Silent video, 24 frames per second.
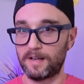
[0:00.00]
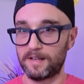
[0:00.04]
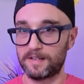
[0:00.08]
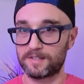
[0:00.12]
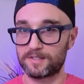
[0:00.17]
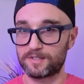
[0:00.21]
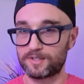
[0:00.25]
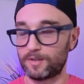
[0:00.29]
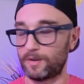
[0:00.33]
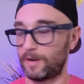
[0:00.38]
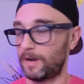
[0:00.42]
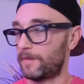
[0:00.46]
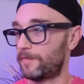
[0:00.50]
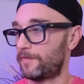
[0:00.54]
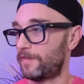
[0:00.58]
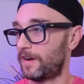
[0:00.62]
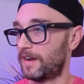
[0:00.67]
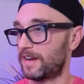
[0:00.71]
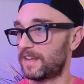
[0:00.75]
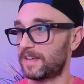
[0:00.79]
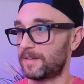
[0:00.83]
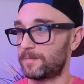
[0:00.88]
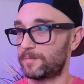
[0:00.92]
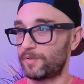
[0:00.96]
So I'm
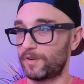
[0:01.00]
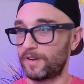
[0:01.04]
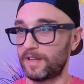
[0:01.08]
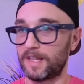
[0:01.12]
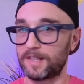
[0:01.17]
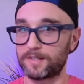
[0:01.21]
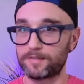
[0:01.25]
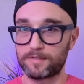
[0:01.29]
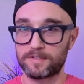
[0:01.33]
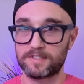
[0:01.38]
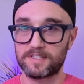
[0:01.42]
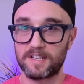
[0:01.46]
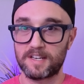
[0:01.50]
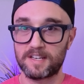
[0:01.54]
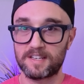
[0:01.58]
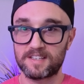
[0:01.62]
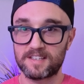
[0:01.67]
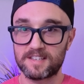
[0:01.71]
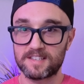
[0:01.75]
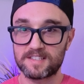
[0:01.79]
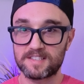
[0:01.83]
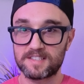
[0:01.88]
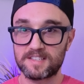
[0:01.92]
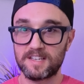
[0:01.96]
finding it pretty interesting
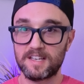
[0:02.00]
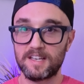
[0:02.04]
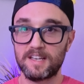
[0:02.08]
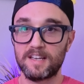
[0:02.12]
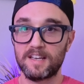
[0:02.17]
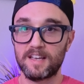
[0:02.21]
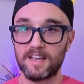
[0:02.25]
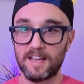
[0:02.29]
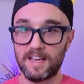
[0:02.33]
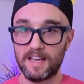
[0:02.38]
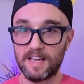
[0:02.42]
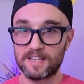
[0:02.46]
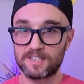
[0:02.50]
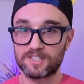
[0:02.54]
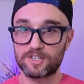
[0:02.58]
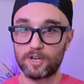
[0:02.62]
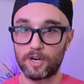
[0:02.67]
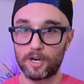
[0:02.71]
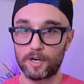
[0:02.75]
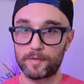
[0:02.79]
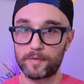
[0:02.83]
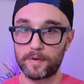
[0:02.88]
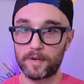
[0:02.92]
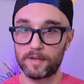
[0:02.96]
to see its
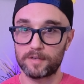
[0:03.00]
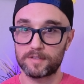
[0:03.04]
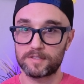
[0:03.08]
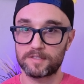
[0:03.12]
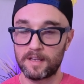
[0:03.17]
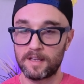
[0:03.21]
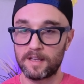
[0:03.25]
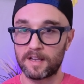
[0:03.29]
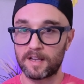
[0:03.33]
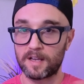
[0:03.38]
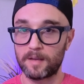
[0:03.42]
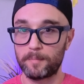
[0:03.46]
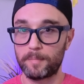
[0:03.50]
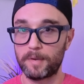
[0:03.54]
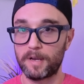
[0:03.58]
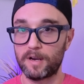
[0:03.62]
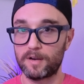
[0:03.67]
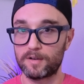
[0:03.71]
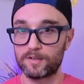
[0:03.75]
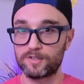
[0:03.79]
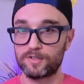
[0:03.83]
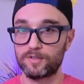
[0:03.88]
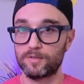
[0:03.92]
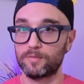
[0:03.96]
guardrails
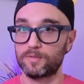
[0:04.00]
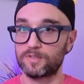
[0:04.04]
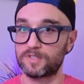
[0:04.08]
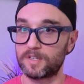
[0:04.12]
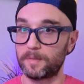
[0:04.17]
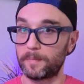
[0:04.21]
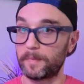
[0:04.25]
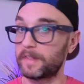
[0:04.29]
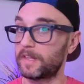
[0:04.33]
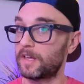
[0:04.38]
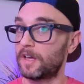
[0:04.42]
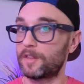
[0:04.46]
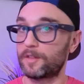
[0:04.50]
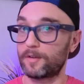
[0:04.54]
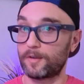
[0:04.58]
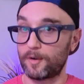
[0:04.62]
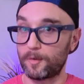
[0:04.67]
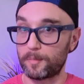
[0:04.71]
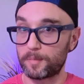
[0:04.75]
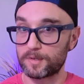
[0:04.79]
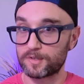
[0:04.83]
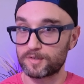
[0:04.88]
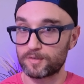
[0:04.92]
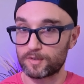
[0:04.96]
compared to some of the other
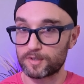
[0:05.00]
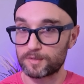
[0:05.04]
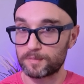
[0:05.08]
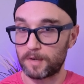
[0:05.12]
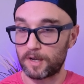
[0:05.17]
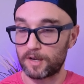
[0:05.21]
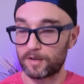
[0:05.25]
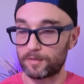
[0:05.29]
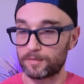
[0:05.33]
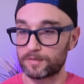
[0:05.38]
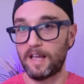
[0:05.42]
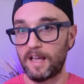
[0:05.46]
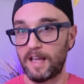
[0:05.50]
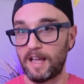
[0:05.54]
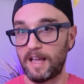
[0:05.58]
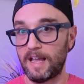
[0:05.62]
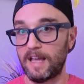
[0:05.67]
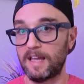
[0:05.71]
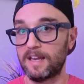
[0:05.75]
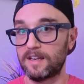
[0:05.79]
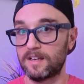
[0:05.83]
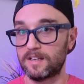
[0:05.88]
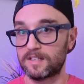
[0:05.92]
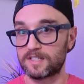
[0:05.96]
open source models
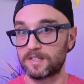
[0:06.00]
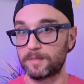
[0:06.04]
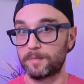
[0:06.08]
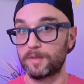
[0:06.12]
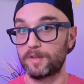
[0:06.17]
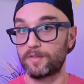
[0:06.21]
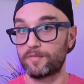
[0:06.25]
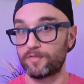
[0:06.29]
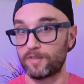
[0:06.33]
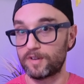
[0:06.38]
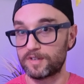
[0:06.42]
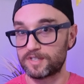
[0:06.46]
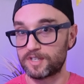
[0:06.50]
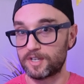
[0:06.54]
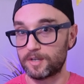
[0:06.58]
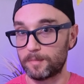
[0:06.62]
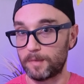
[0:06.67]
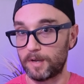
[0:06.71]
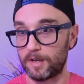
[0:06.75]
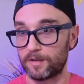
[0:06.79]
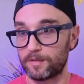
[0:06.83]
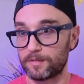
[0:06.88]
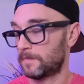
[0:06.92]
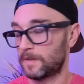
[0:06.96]
and some of the frontier
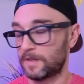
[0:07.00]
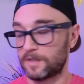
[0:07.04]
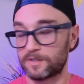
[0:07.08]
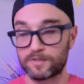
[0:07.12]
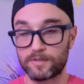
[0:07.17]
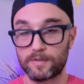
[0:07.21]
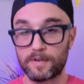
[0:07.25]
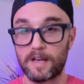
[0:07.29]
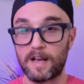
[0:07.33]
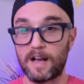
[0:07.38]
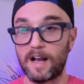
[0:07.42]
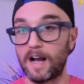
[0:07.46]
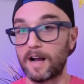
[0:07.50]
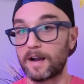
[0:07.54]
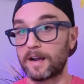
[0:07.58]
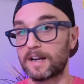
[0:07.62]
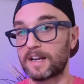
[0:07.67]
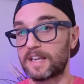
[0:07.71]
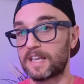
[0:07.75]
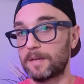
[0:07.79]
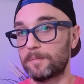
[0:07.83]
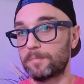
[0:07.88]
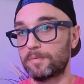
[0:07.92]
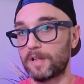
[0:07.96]
models. So yeah, I'm going to
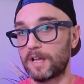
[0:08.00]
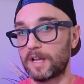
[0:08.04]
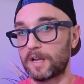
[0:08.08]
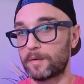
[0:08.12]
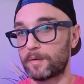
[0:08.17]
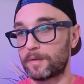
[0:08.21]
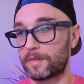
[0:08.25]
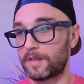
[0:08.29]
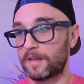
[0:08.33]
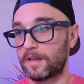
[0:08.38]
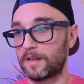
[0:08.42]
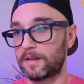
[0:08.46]
keep playing with it.